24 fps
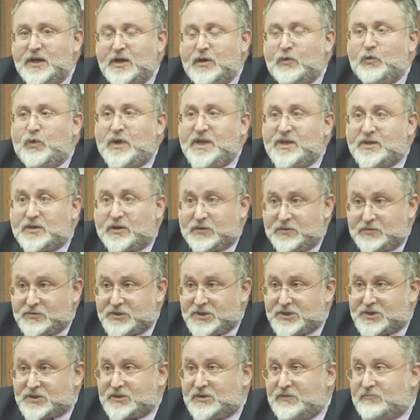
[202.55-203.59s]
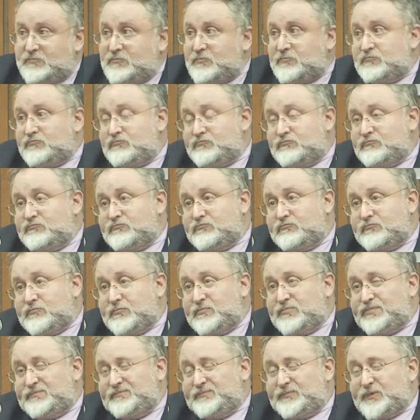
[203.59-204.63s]
Windows,
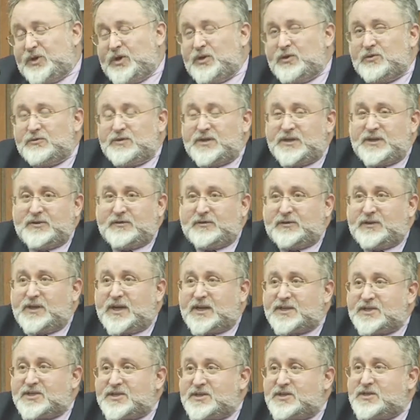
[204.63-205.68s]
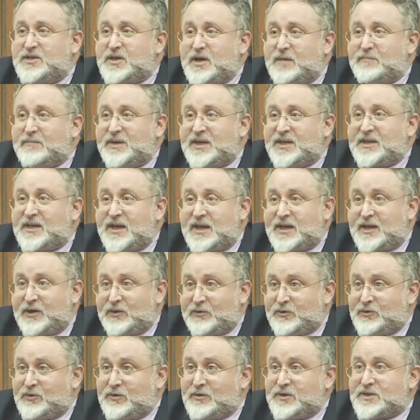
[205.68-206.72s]
oh dear, that's dumbing
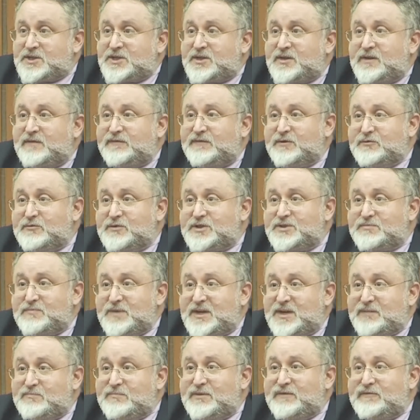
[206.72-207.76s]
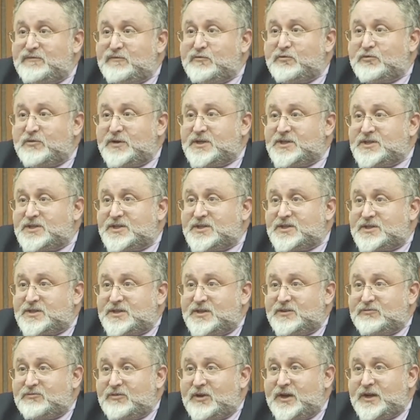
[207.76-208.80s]
down all the stuff that was made before it
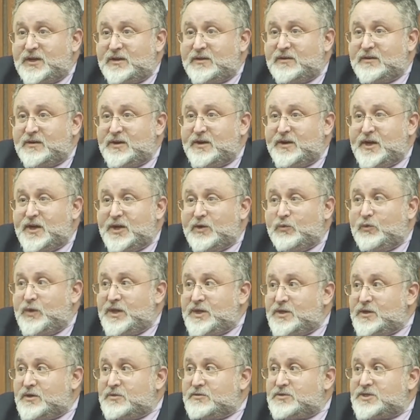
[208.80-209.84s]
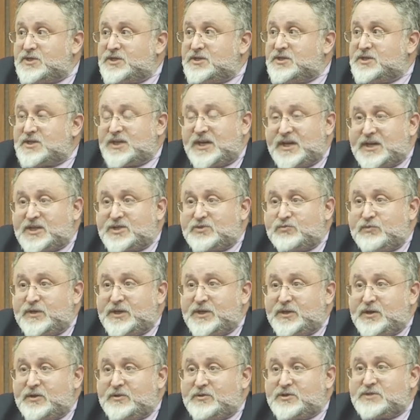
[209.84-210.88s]
existed, right? Windows is X
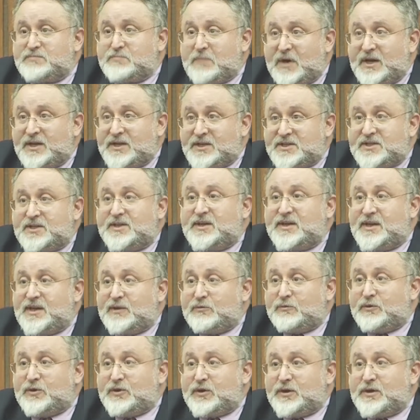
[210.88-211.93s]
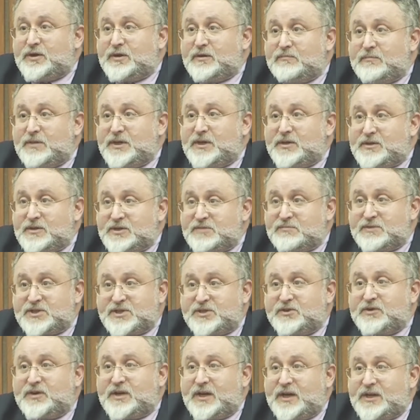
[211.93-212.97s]
Windows minus the network, because
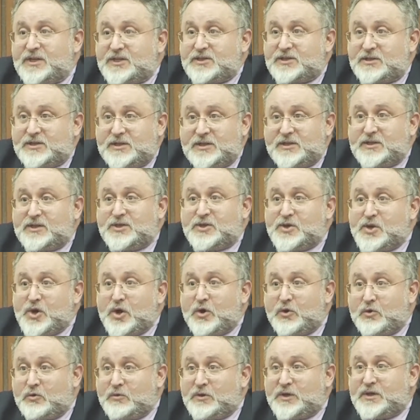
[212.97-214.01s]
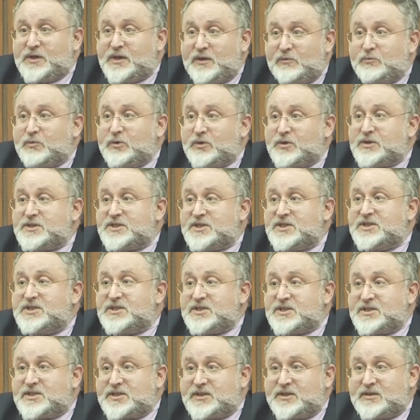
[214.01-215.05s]
Mr. Gates didn't know that networks
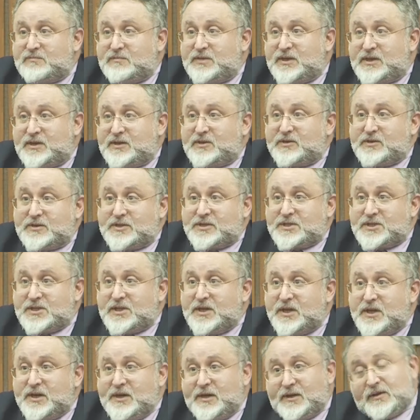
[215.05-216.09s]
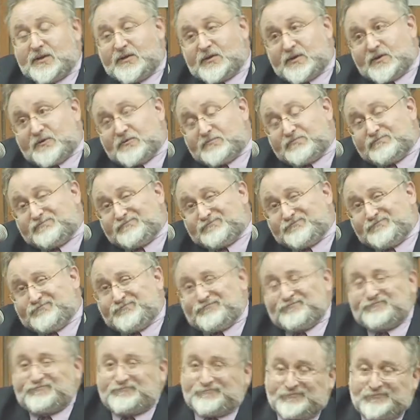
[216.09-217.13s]
existed, because, you know,
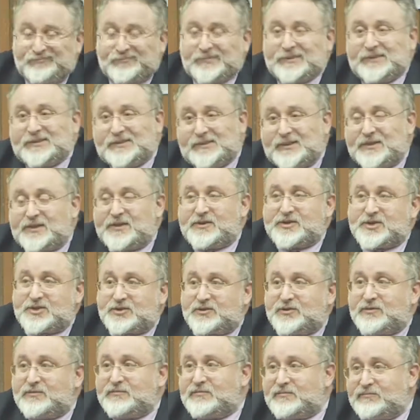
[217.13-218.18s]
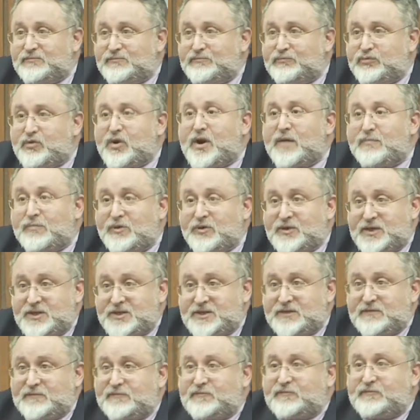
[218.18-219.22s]
there are certain
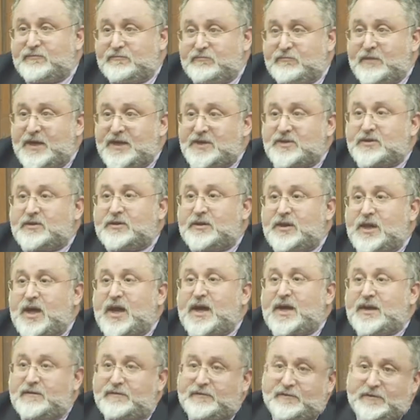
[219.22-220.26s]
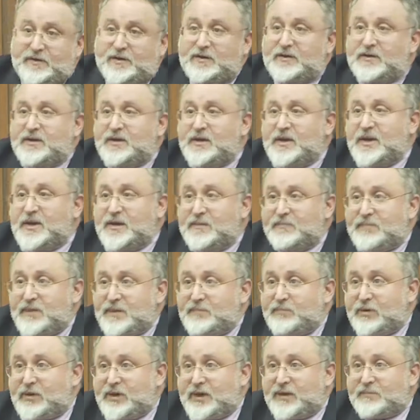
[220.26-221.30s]
properties of mental life that
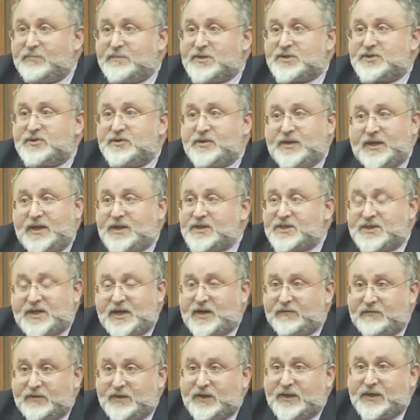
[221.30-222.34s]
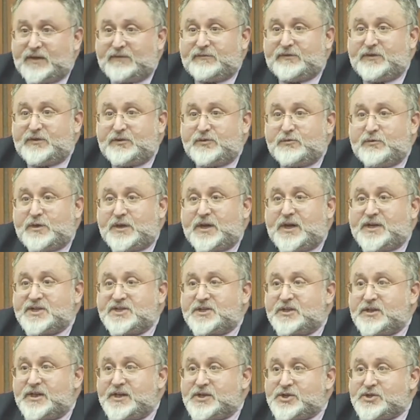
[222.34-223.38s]
people like Mr. Gates have, and they have to do with
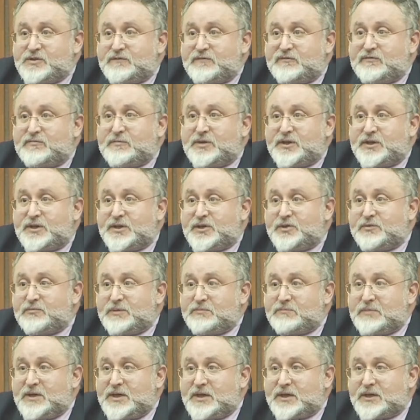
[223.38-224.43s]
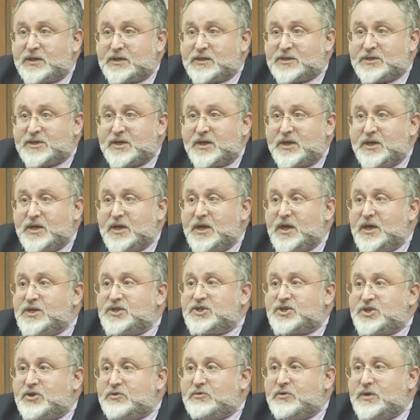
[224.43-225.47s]
isolation from other human beings.
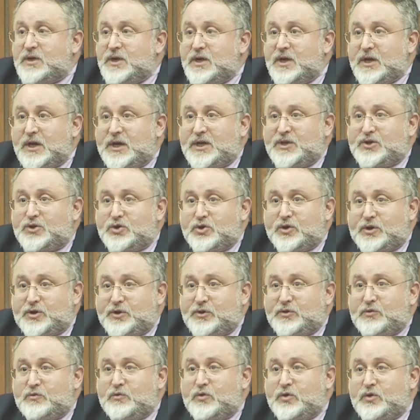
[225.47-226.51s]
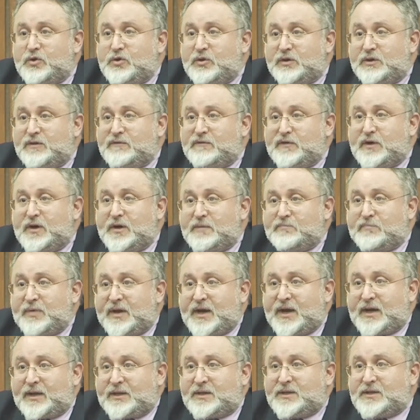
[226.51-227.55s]
So he took the world of
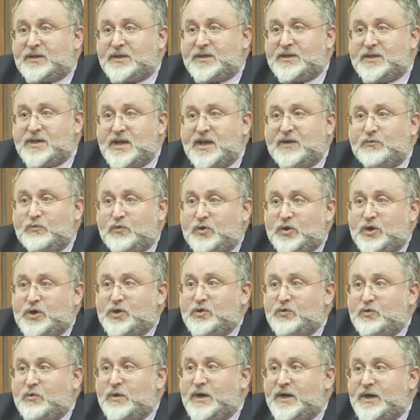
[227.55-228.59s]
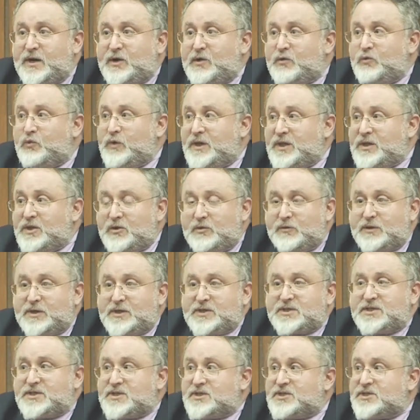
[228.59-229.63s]
unpatented network-aware windowing
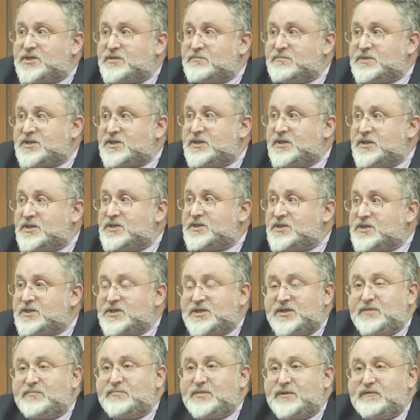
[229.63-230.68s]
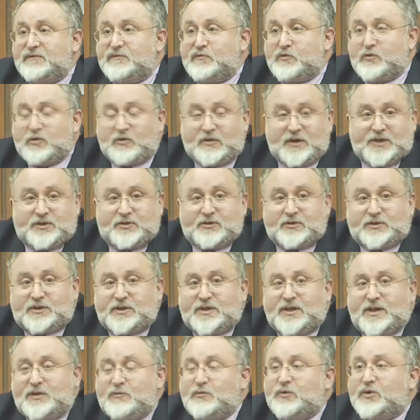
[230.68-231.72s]
systems that existed before, and he took the
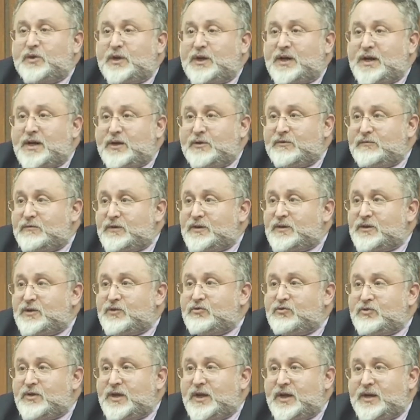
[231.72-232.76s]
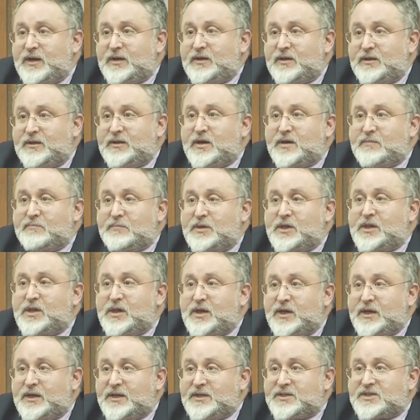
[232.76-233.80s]
network out of it and created a dumb
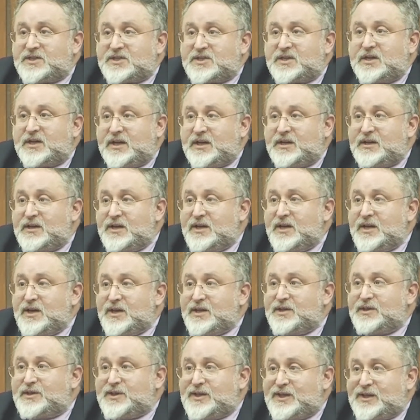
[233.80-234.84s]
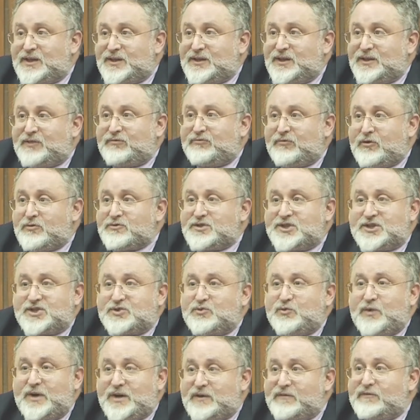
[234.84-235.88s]
client-side thing that throws
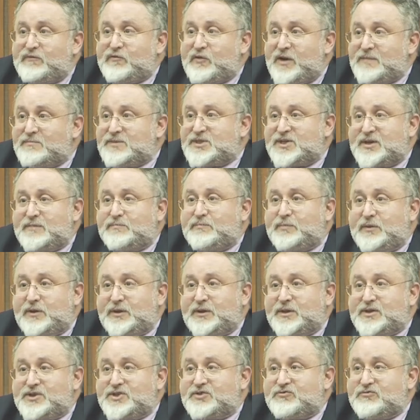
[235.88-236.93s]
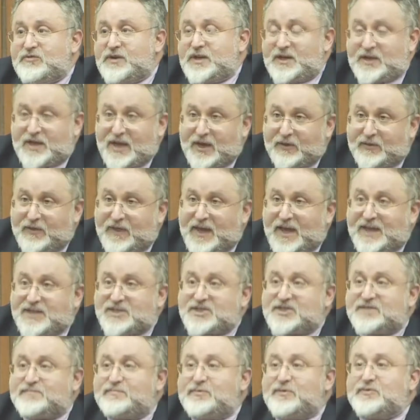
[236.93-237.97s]
square frames up on the screen. Now that's
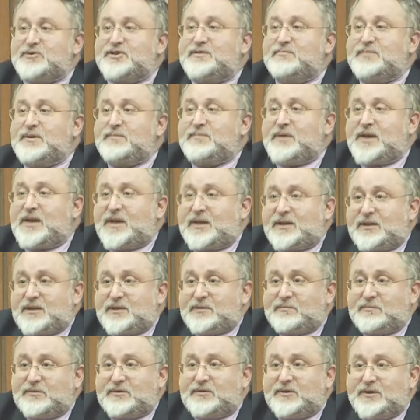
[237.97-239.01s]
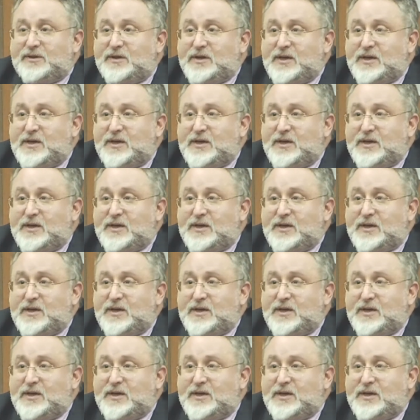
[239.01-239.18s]
supposed to be patentable.